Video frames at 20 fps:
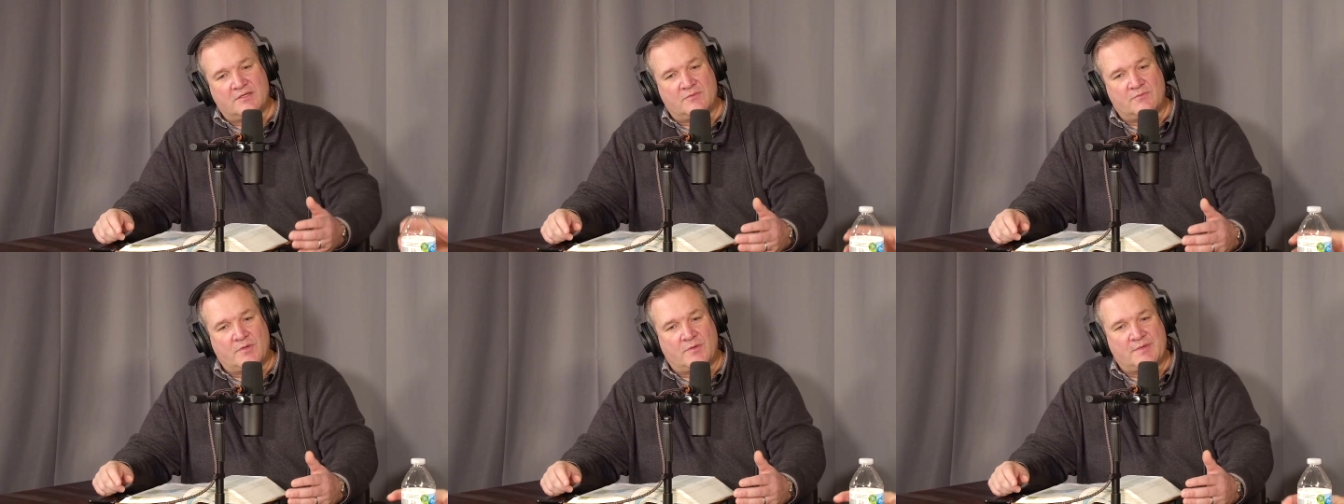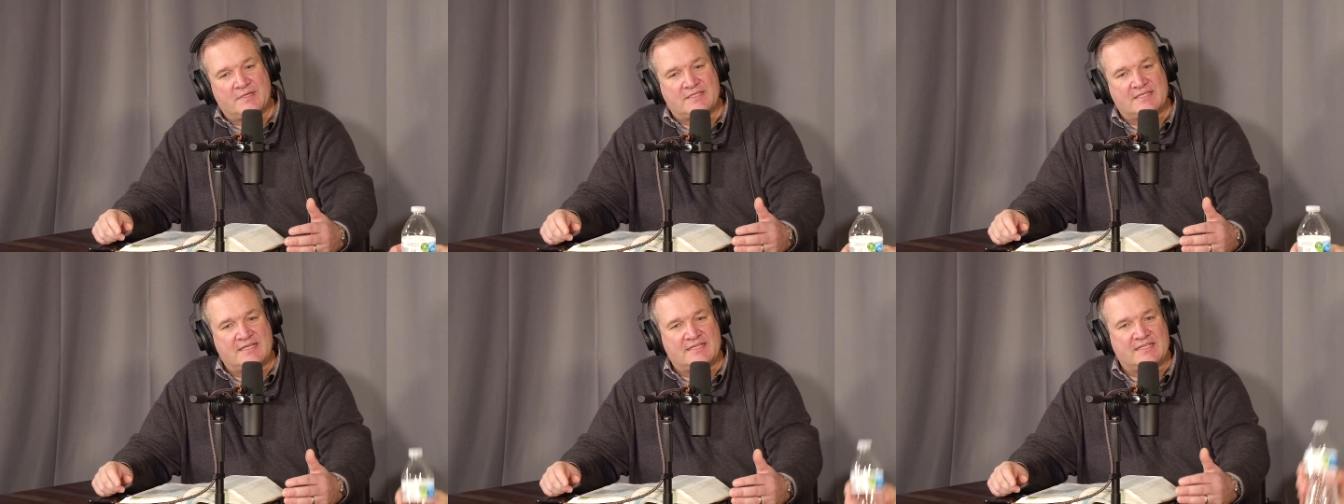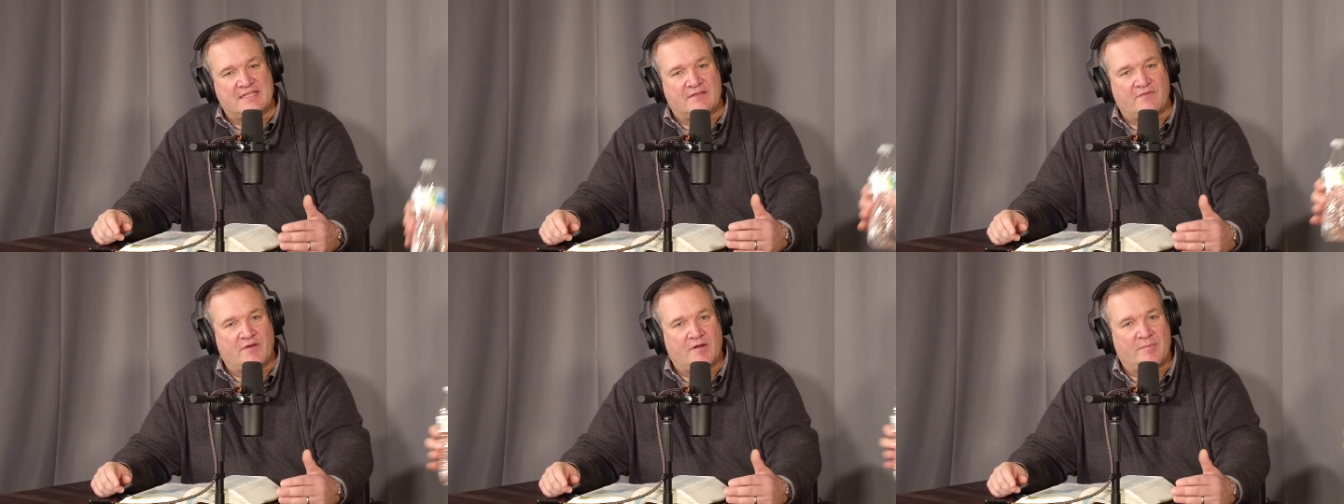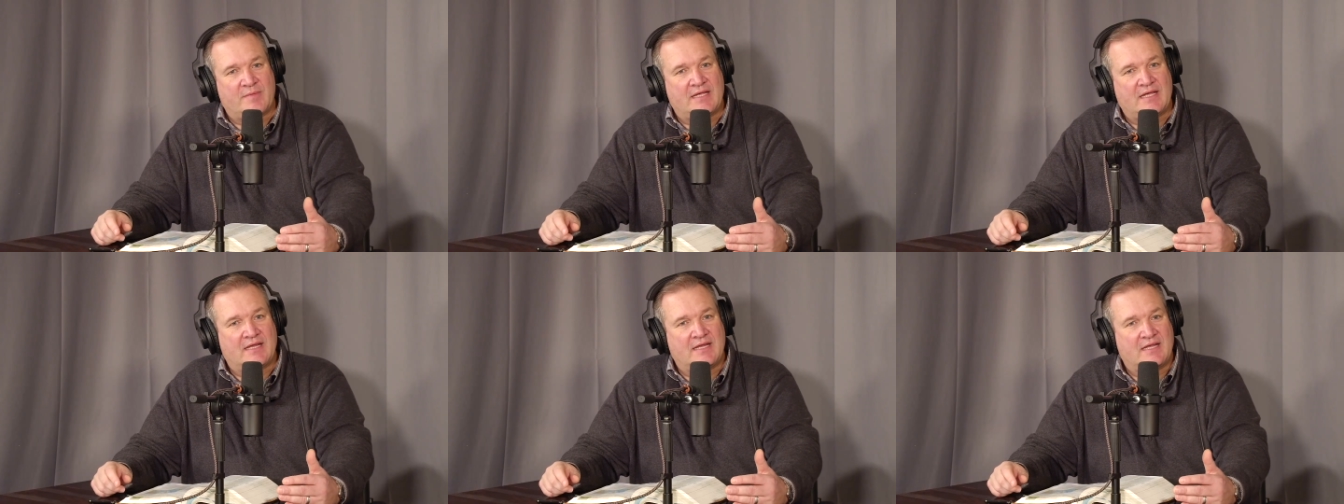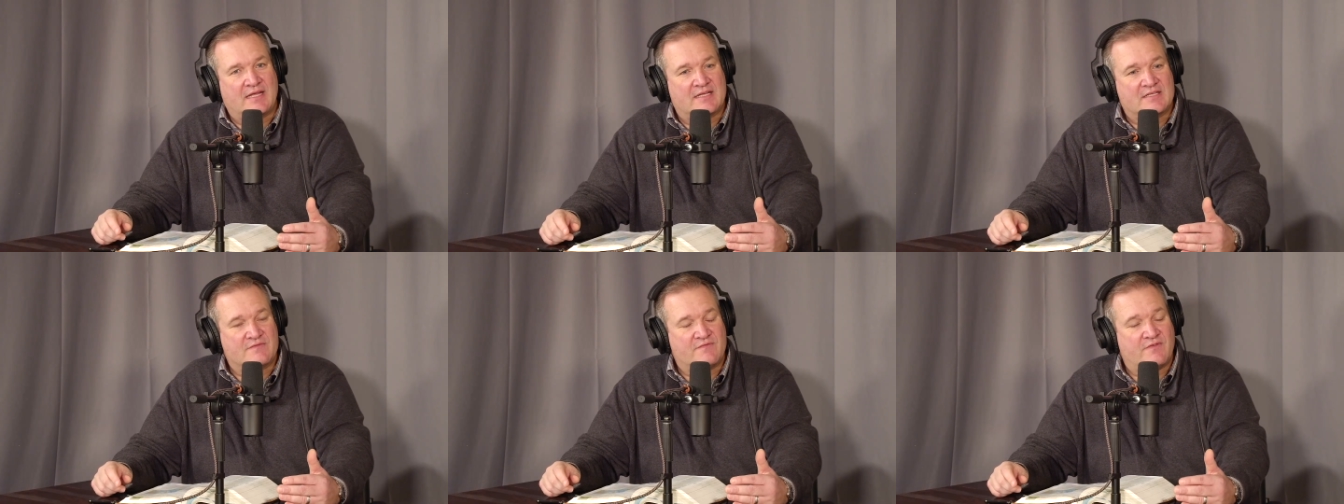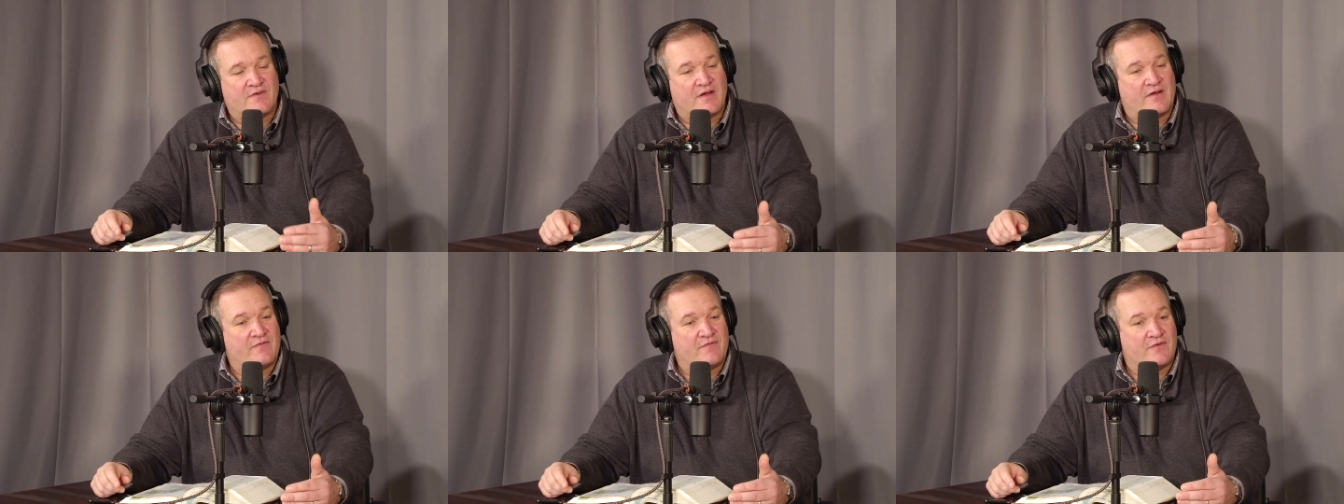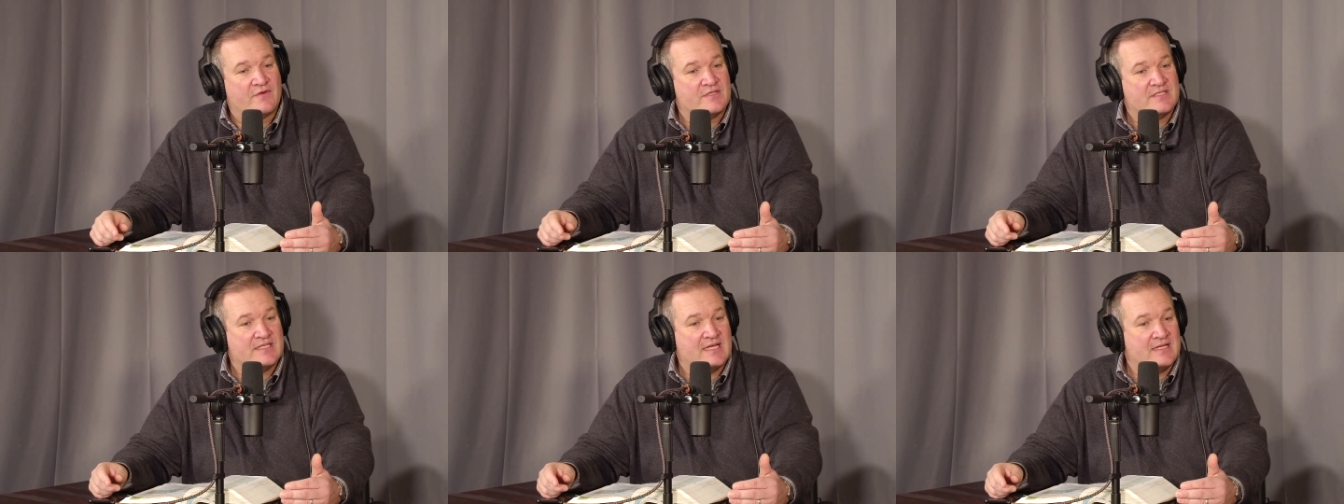what we see is at the very beginning, his very
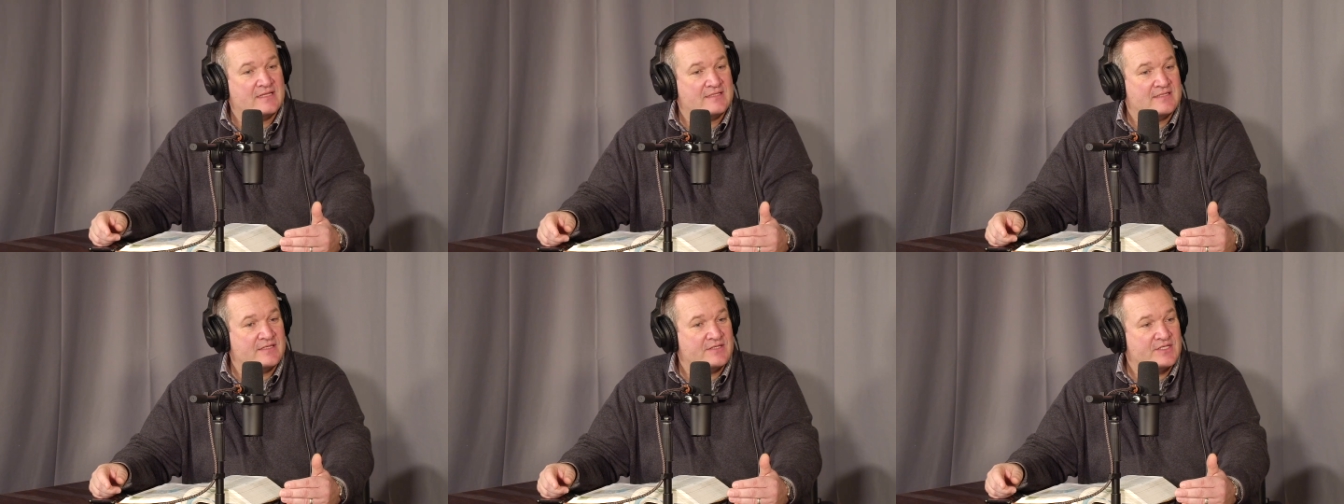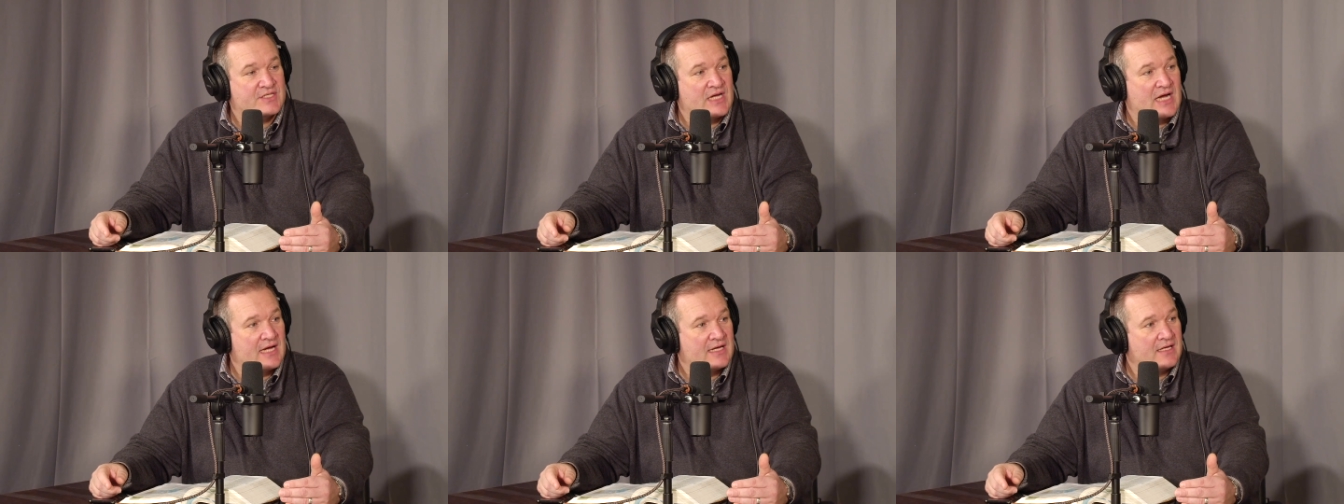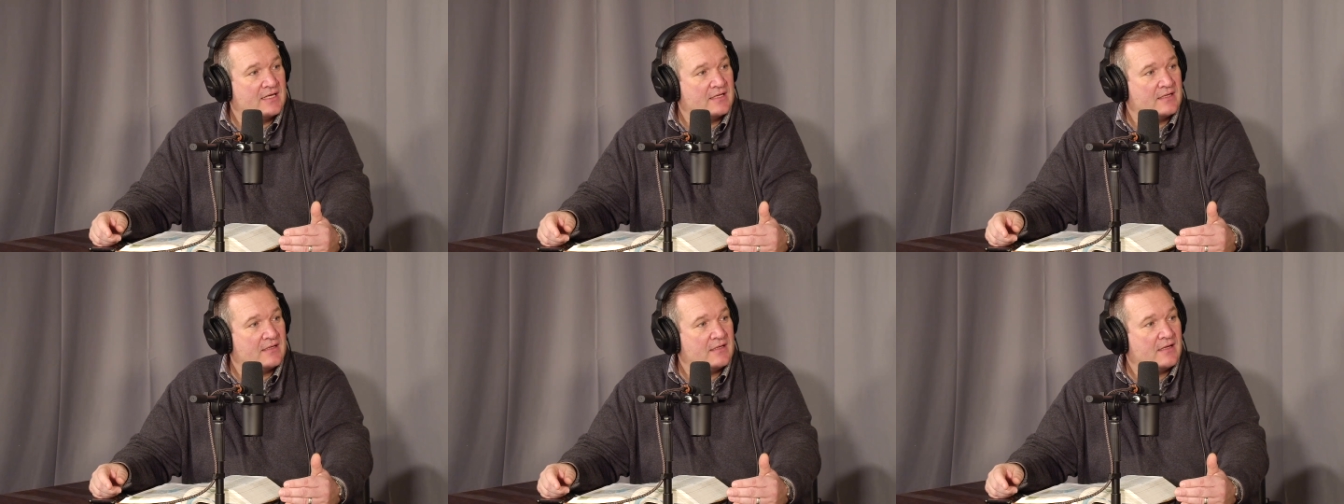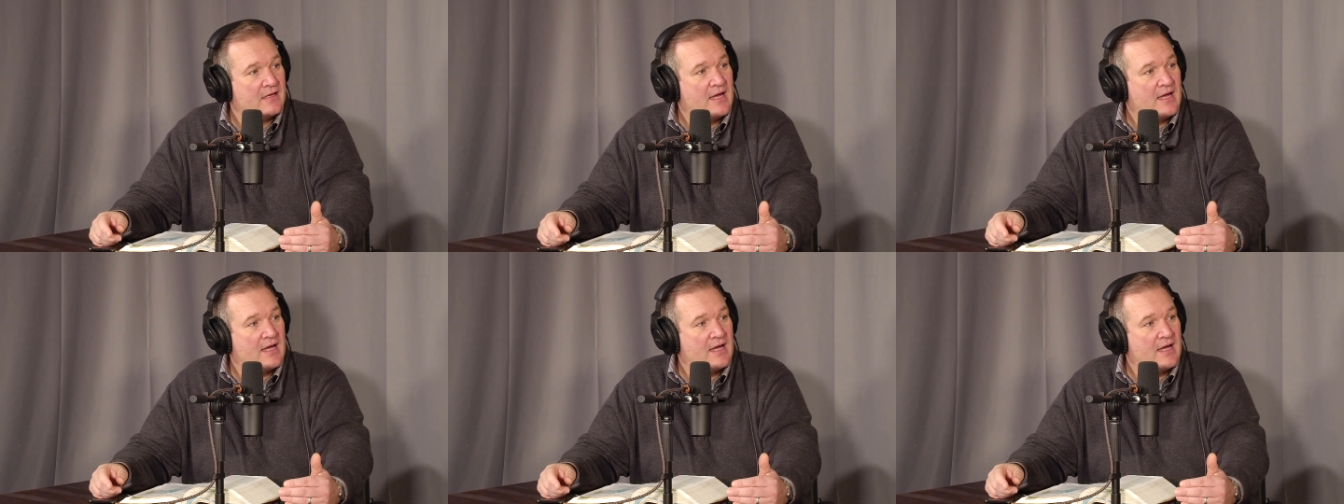first sentence is shocking.